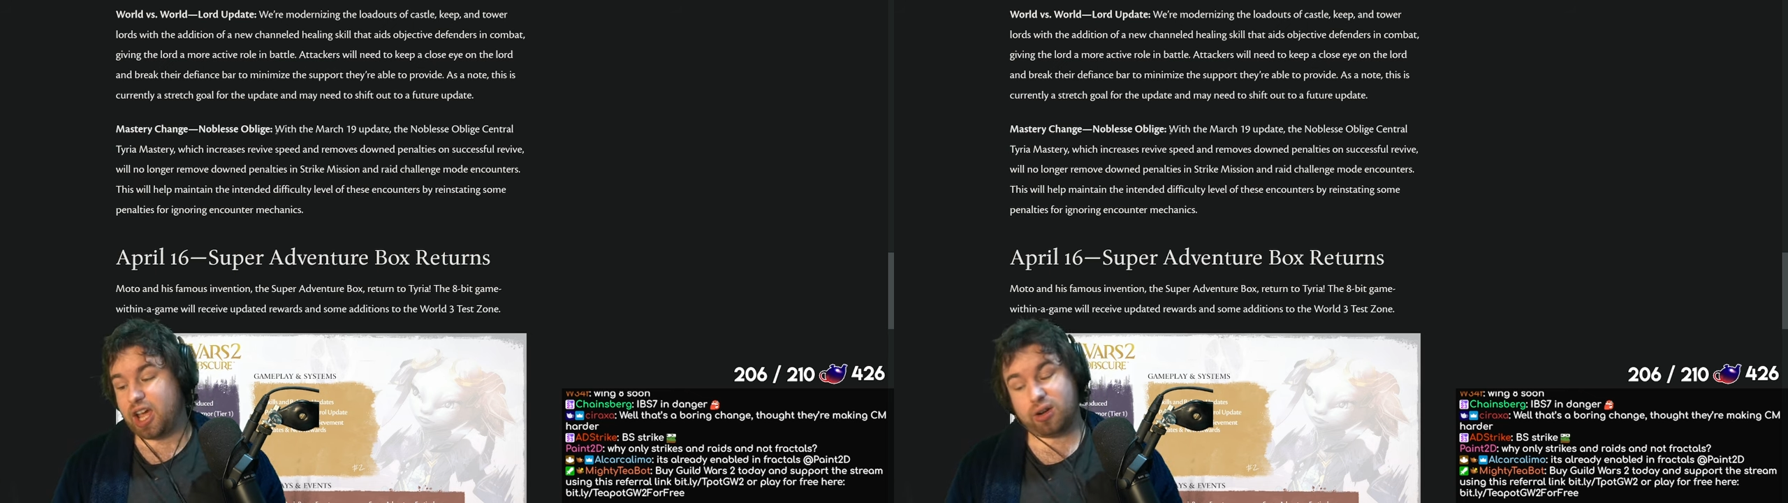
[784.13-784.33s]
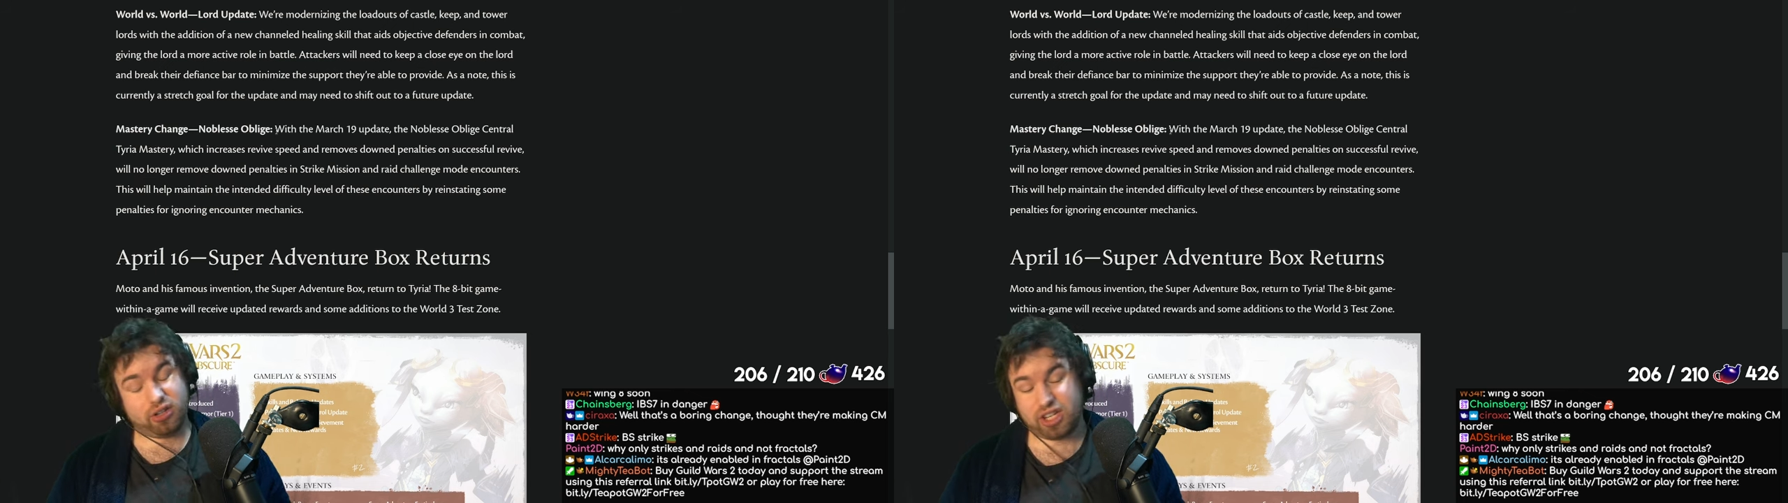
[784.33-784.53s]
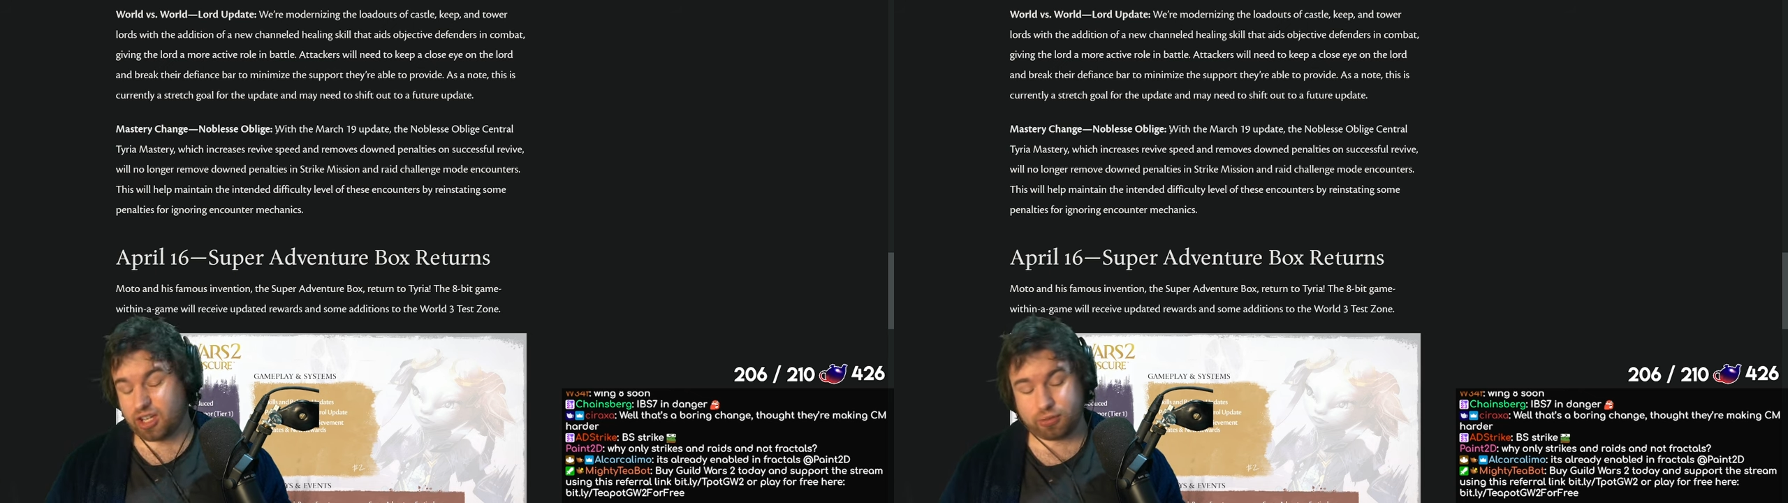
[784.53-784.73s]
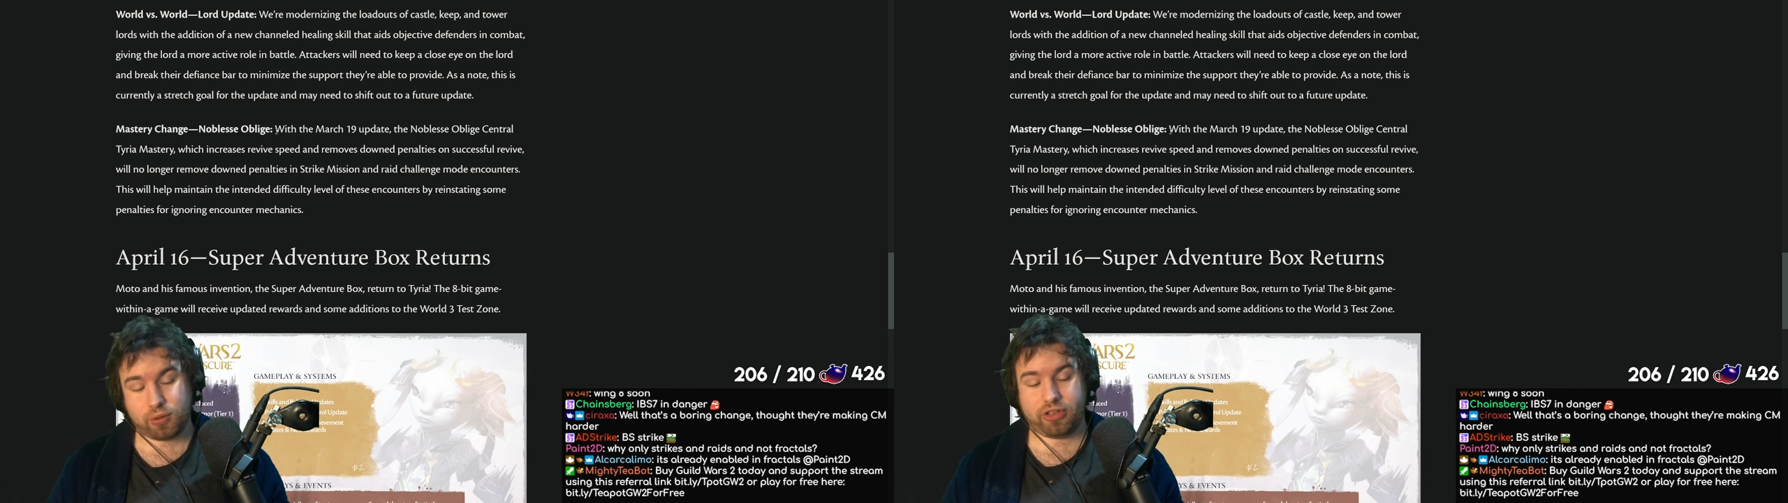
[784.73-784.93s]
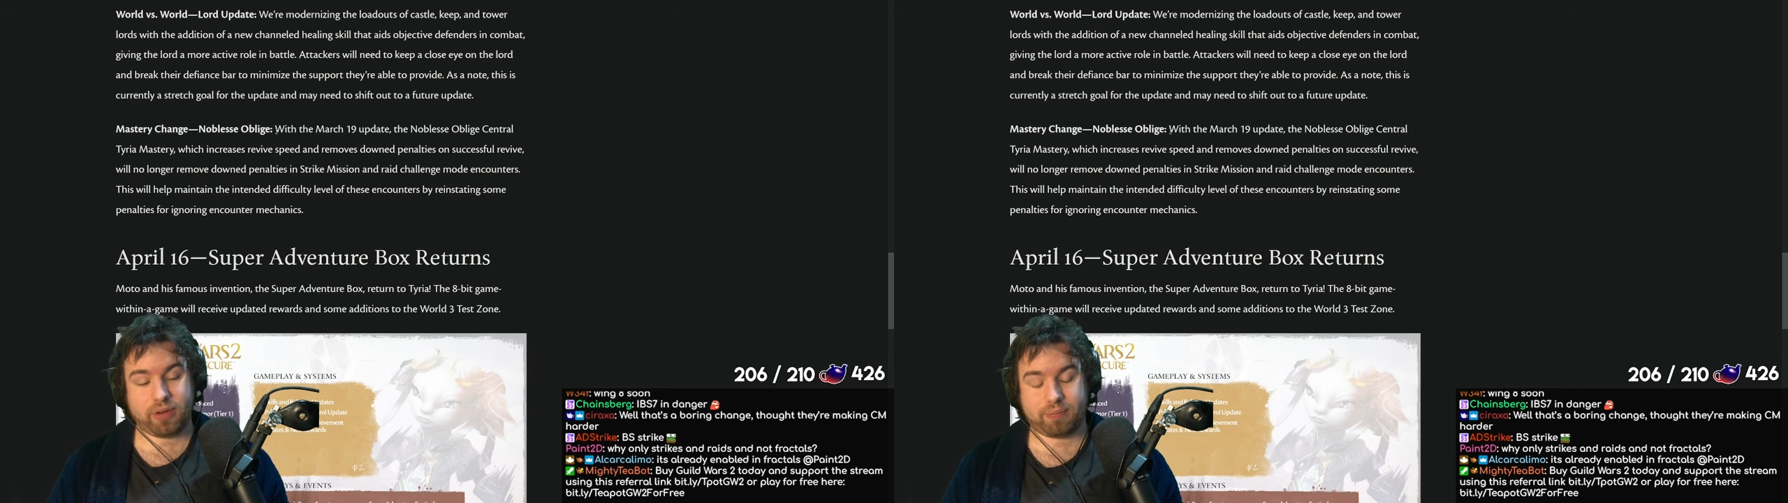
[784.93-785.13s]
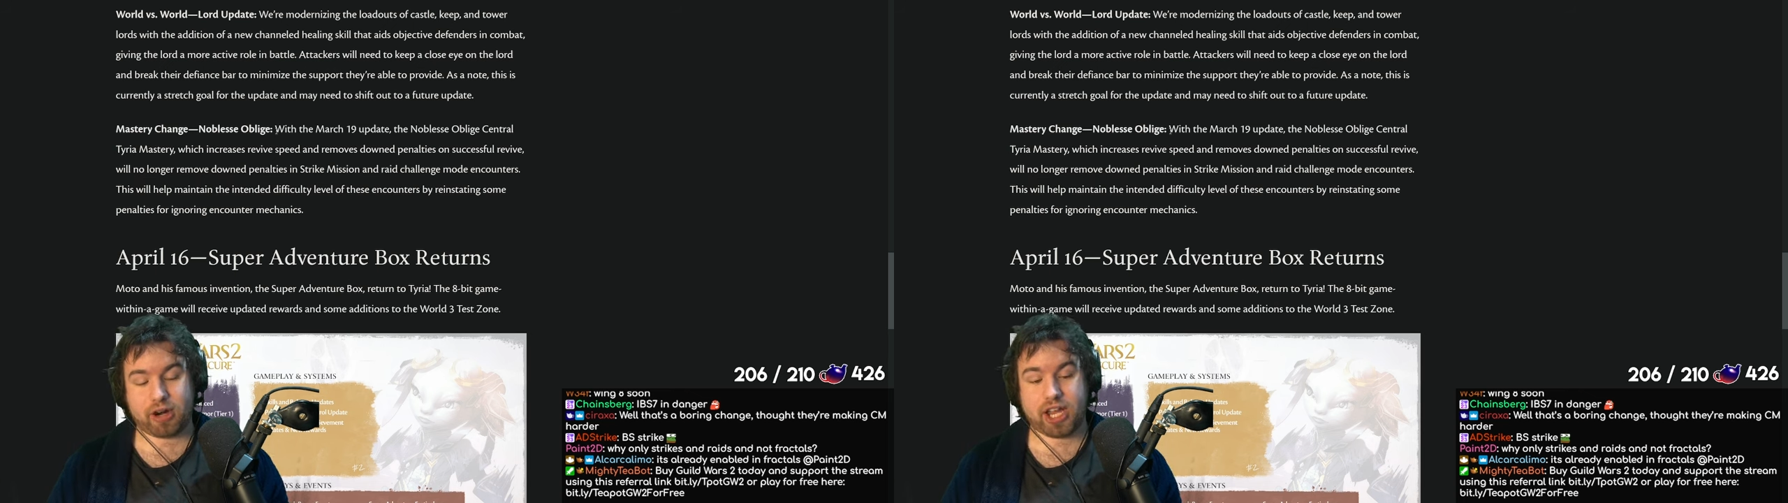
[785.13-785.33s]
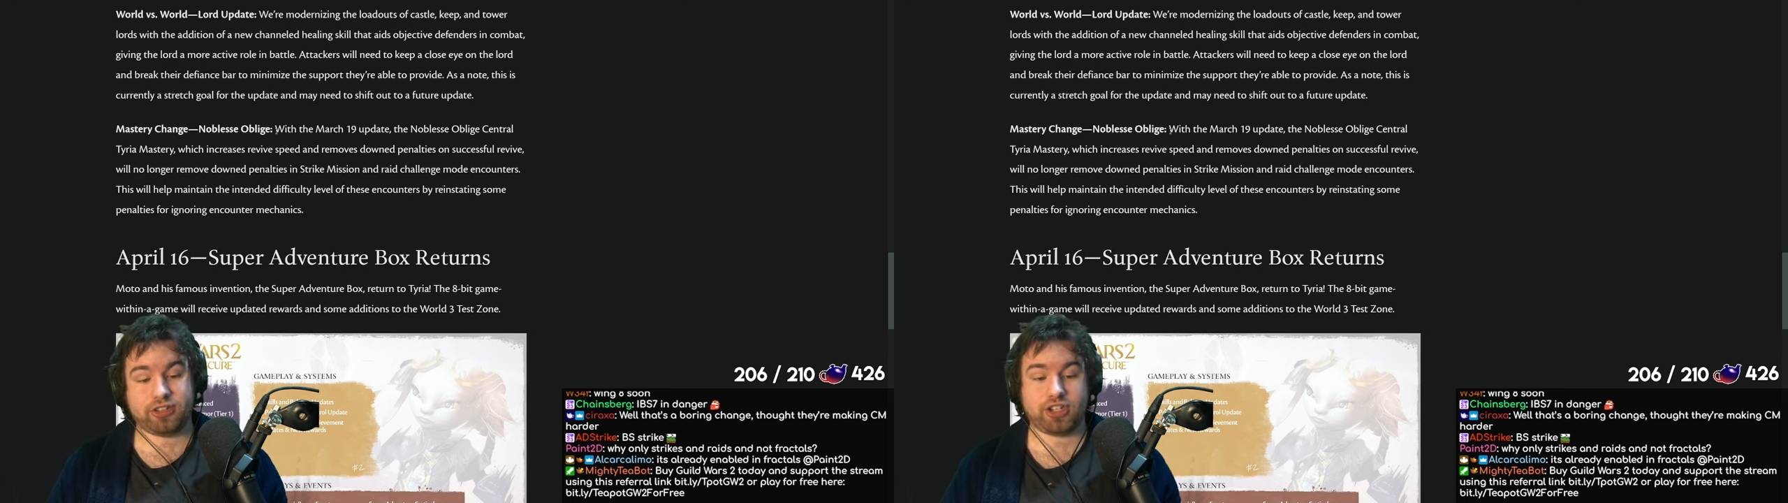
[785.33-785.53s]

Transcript: And honestly, that's worthy of praise,